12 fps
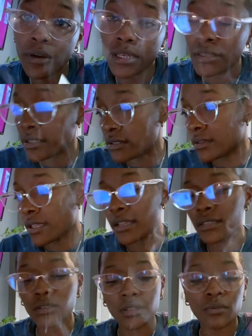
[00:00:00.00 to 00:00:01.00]
is,
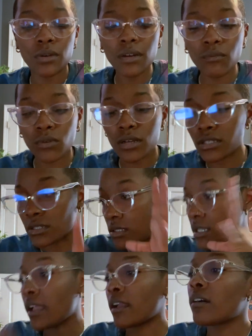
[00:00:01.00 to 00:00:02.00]
okay? So the Queen of Wands, your
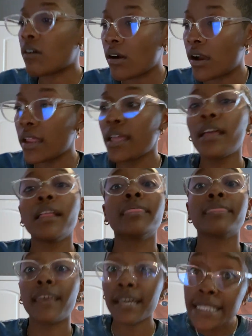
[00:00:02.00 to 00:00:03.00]
second card,
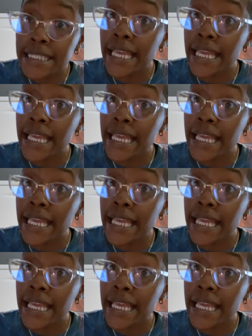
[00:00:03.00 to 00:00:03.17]
that's the